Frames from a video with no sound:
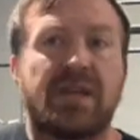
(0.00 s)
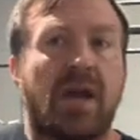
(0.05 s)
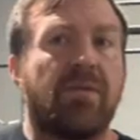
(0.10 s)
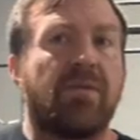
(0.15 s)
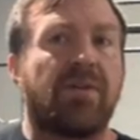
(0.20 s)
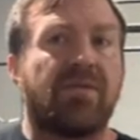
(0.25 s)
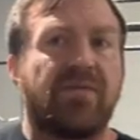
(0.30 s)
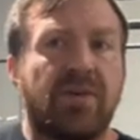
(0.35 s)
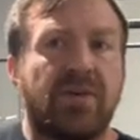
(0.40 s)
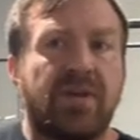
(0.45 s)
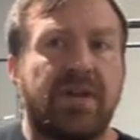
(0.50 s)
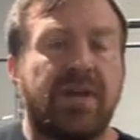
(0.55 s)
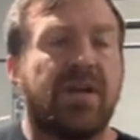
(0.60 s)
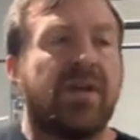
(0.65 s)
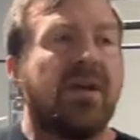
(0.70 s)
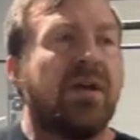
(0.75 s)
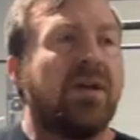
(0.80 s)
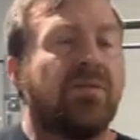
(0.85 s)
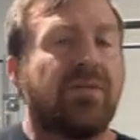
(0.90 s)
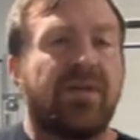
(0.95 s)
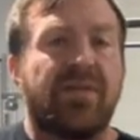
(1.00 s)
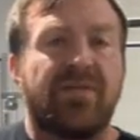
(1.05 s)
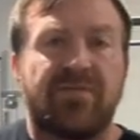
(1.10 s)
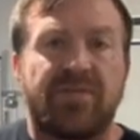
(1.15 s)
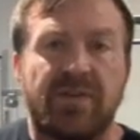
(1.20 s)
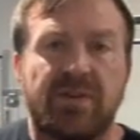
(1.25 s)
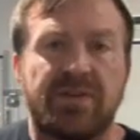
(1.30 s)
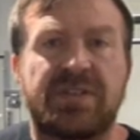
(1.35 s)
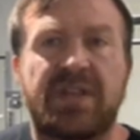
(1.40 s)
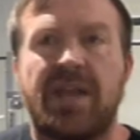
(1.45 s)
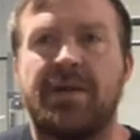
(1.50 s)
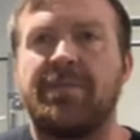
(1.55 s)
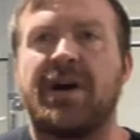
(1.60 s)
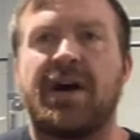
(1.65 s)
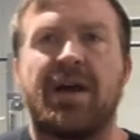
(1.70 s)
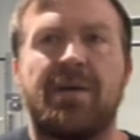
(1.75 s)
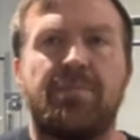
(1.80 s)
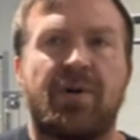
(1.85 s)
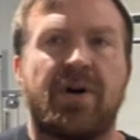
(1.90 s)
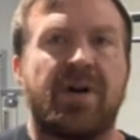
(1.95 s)
I reviewed it when it first came
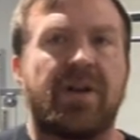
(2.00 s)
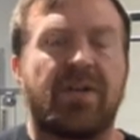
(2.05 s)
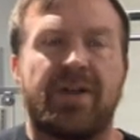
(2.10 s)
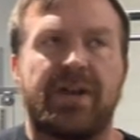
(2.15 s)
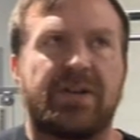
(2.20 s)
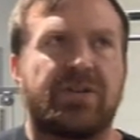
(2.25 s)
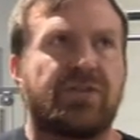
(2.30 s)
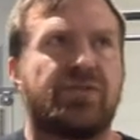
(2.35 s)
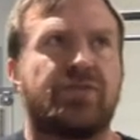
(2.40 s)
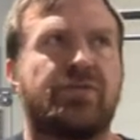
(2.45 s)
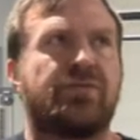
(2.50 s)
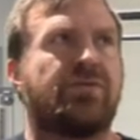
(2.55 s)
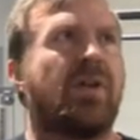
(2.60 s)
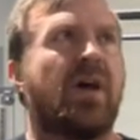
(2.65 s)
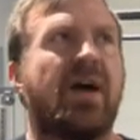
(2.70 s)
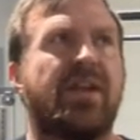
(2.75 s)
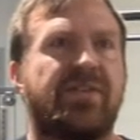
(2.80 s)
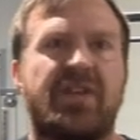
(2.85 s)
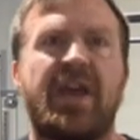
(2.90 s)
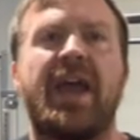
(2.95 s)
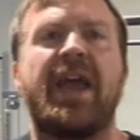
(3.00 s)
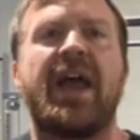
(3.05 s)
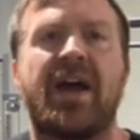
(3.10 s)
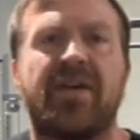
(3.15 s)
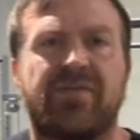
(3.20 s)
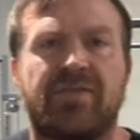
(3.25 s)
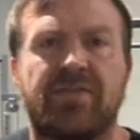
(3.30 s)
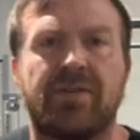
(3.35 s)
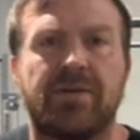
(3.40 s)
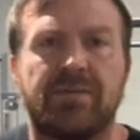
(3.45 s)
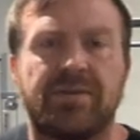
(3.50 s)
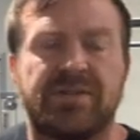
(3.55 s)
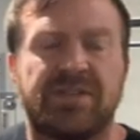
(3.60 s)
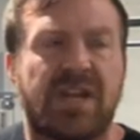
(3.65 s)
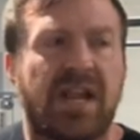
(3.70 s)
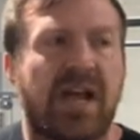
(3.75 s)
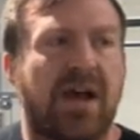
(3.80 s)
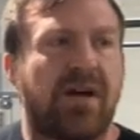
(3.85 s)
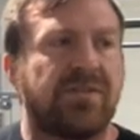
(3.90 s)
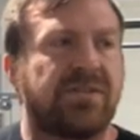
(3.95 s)
out. I bought it like a day after it was
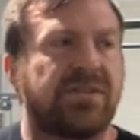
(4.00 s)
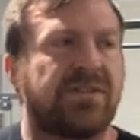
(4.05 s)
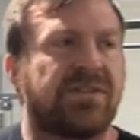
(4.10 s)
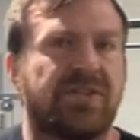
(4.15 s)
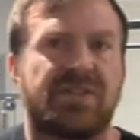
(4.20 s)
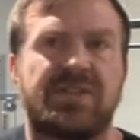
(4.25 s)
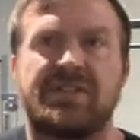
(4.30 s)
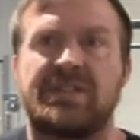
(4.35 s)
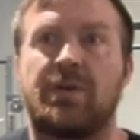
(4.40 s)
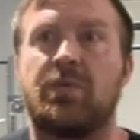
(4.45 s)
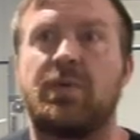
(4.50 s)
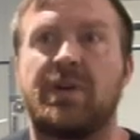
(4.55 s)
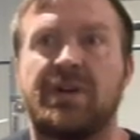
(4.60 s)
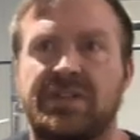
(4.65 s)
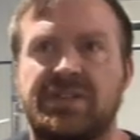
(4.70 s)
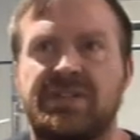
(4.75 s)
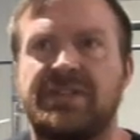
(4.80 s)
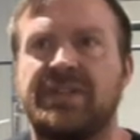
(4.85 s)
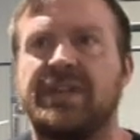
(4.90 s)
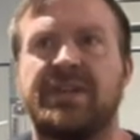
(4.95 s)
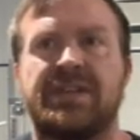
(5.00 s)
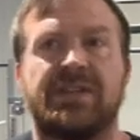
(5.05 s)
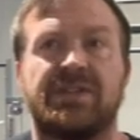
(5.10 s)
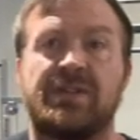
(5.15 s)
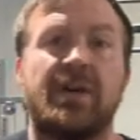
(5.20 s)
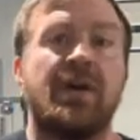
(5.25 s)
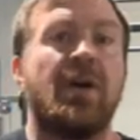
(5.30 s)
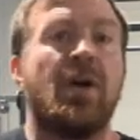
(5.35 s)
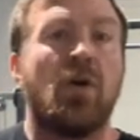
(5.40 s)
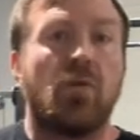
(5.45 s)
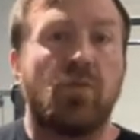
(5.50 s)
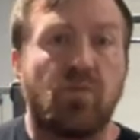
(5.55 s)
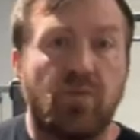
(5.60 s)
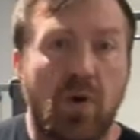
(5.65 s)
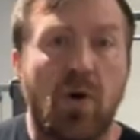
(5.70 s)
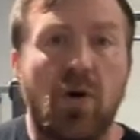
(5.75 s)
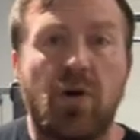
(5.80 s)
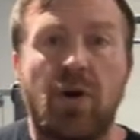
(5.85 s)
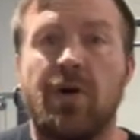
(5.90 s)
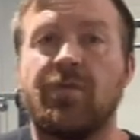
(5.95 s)
announced just because I wanted to see, because
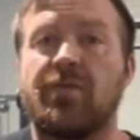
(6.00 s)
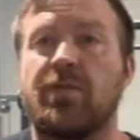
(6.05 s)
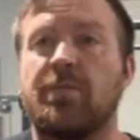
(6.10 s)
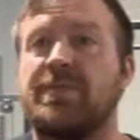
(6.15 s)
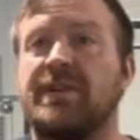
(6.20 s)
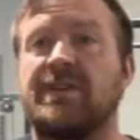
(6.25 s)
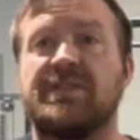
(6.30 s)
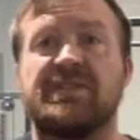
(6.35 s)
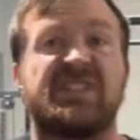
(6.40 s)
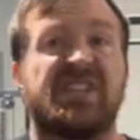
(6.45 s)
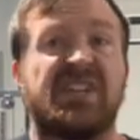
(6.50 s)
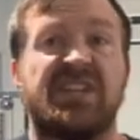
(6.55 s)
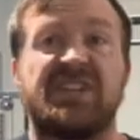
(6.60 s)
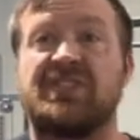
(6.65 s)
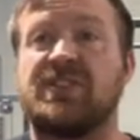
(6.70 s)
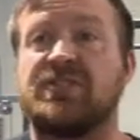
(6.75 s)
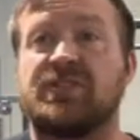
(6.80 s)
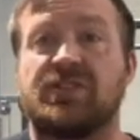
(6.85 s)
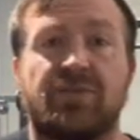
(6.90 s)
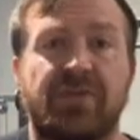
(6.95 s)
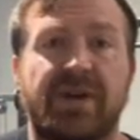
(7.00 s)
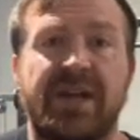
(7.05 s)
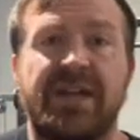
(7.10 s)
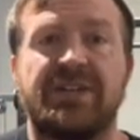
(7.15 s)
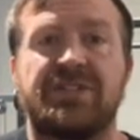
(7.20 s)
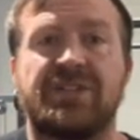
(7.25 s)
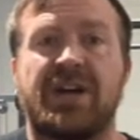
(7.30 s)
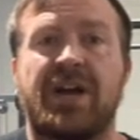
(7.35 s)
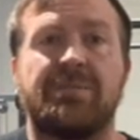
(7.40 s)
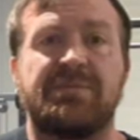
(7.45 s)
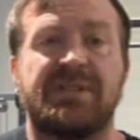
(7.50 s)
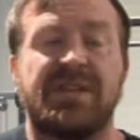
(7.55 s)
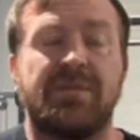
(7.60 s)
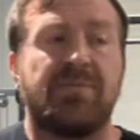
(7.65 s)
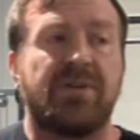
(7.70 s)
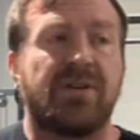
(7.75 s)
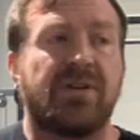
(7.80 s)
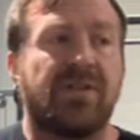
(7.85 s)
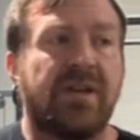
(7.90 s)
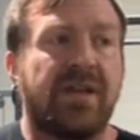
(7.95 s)
Rogue overbuilds things, does a great job
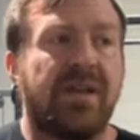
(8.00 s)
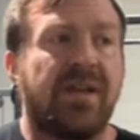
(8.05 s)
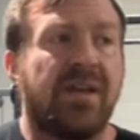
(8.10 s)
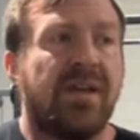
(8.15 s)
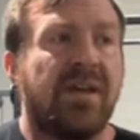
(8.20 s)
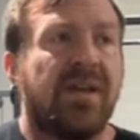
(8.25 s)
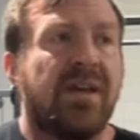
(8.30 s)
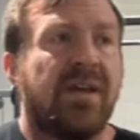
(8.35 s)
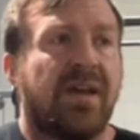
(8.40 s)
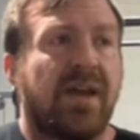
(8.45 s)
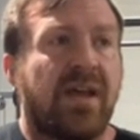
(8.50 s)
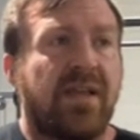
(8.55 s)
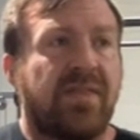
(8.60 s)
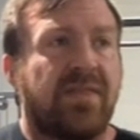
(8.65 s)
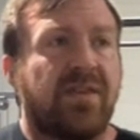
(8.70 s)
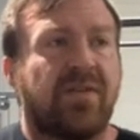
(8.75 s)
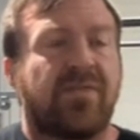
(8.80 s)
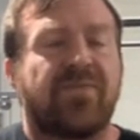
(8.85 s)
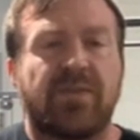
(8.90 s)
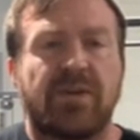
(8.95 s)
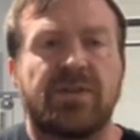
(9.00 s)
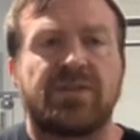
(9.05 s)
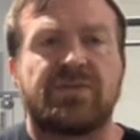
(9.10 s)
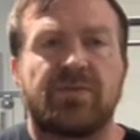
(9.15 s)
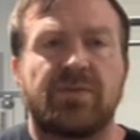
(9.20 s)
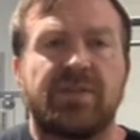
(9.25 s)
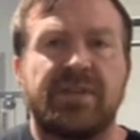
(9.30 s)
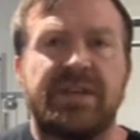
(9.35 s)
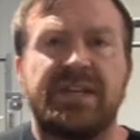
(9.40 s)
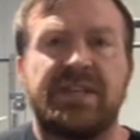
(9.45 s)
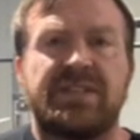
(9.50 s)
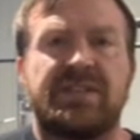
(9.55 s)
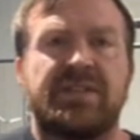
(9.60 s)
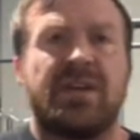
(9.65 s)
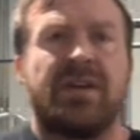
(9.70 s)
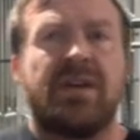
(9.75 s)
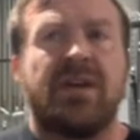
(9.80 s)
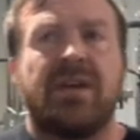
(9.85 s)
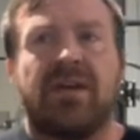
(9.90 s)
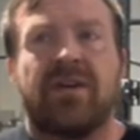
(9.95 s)
typically. And their first
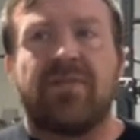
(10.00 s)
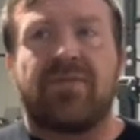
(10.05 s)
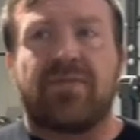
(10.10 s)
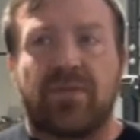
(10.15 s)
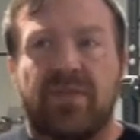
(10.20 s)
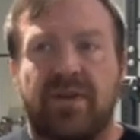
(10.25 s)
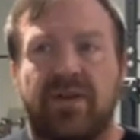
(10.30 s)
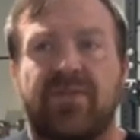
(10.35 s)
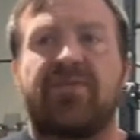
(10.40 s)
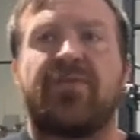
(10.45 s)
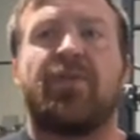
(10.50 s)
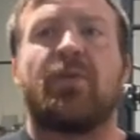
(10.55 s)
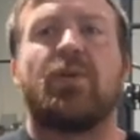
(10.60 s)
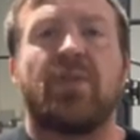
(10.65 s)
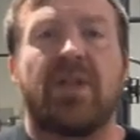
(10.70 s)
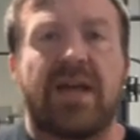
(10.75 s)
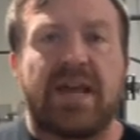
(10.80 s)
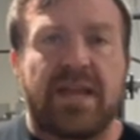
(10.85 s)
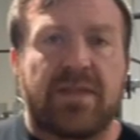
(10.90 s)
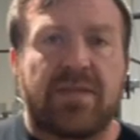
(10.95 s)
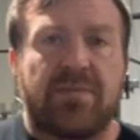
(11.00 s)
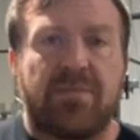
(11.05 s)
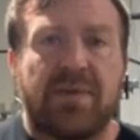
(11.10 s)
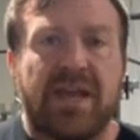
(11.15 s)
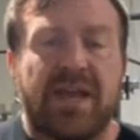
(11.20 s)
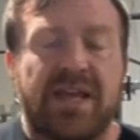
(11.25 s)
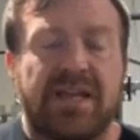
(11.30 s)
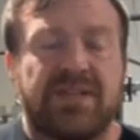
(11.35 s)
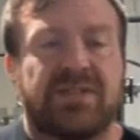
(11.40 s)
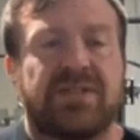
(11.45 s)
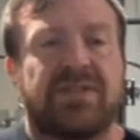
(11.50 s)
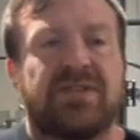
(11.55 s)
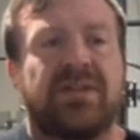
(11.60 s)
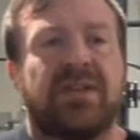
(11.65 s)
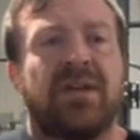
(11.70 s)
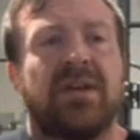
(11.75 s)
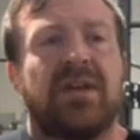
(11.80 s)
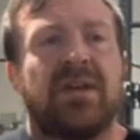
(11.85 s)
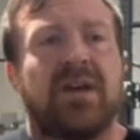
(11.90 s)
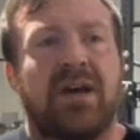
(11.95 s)
release for their full length
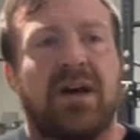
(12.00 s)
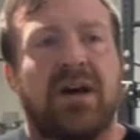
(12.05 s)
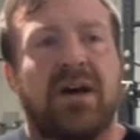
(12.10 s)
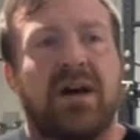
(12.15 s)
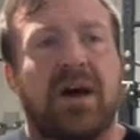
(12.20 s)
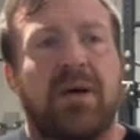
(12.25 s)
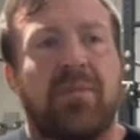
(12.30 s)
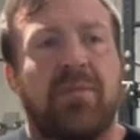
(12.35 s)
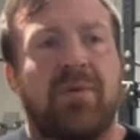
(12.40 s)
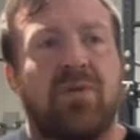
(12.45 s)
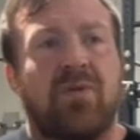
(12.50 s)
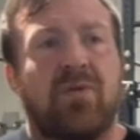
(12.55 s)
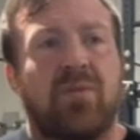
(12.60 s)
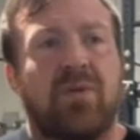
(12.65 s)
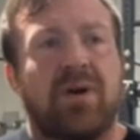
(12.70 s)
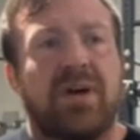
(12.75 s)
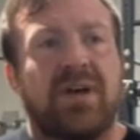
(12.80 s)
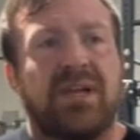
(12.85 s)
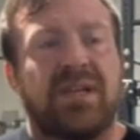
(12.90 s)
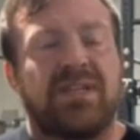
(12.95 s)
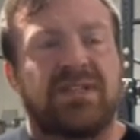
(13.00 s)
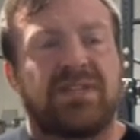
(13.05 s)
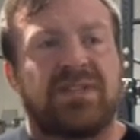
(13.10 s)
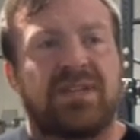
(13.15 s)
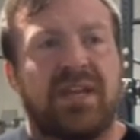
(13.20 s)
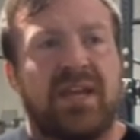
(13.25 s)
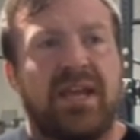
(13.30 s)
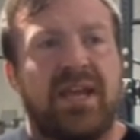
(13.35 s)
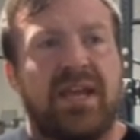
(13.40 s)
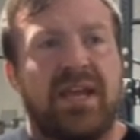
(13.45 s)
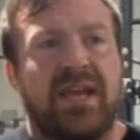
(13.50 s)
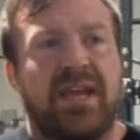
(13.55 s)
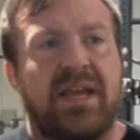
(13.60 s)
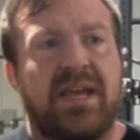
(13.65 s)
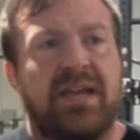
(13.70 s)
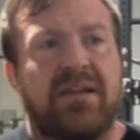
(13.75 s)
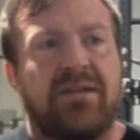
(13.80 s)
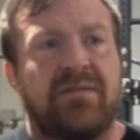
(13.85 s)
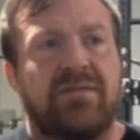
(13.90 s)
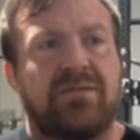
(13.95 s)
mace was
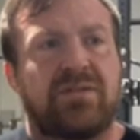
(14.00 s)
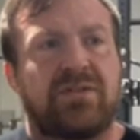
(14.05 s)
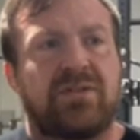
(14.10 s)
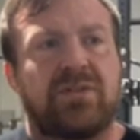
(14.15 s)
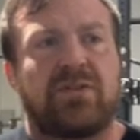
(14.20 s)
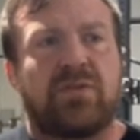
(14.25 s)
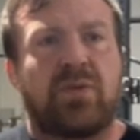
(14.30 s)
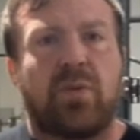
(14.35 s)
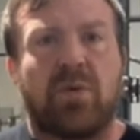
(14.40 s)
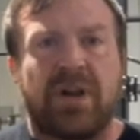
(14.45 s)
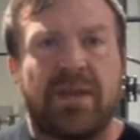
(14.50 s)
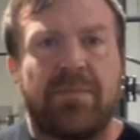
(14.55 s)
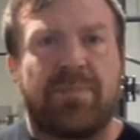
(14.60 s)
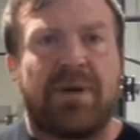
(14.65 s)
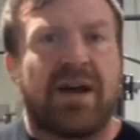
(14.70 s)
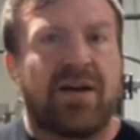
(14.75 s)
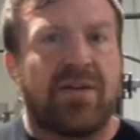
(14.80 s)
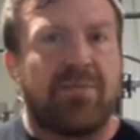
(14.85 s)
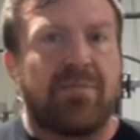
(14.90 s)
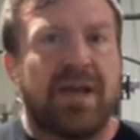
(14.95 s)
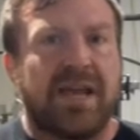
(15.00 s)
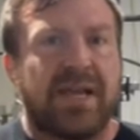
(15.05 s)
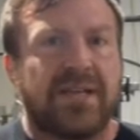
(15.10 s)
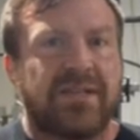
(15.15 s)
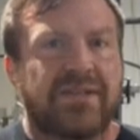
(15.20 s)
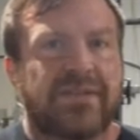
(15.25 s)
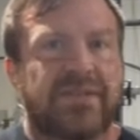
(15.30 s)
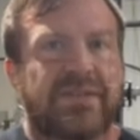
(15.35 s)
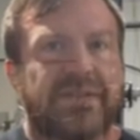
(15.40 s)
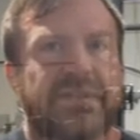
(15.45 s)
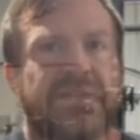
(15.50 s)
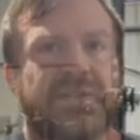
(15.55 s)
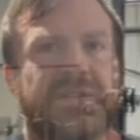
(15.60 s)
a 20-pound mace.